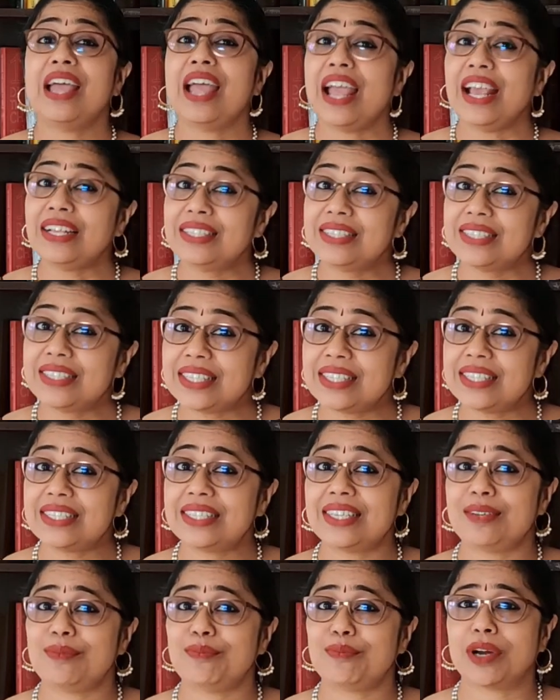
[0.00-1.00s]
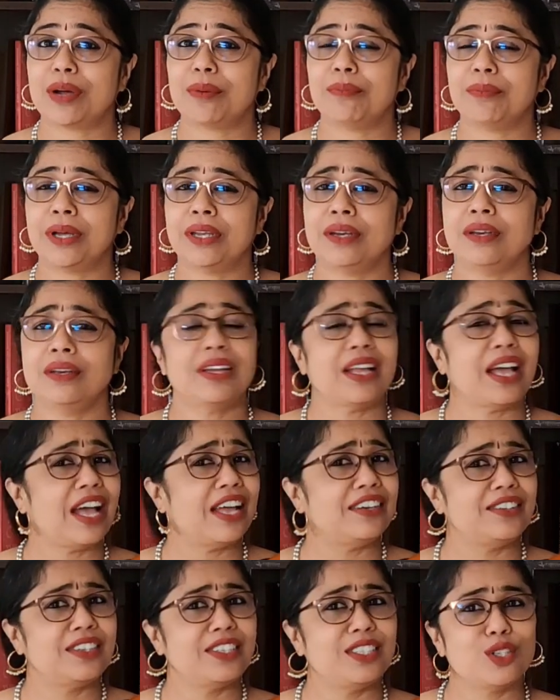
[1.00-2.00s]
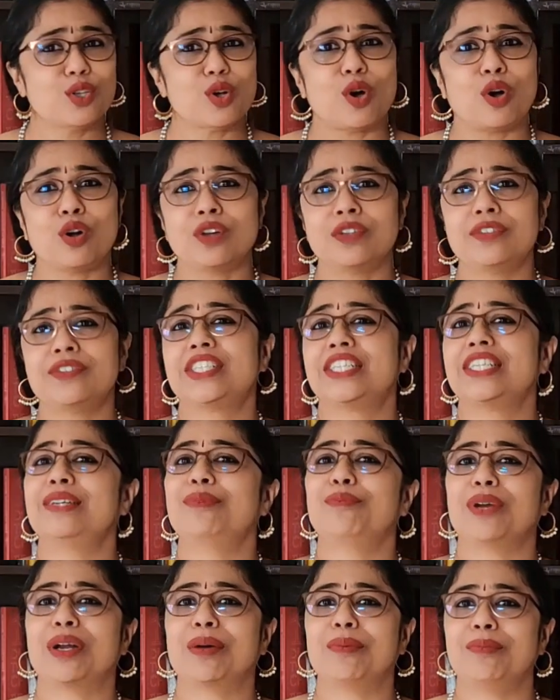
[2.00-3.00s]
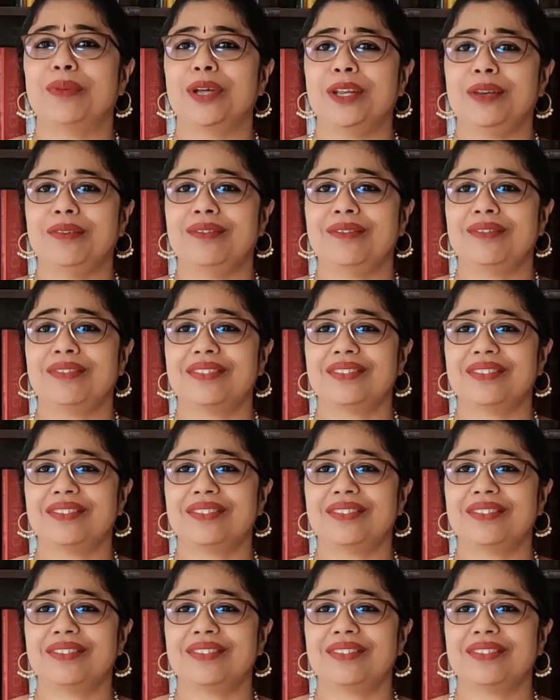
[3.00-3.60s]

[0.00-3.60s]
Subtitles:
exists in Brahman, and resolves in Brahman.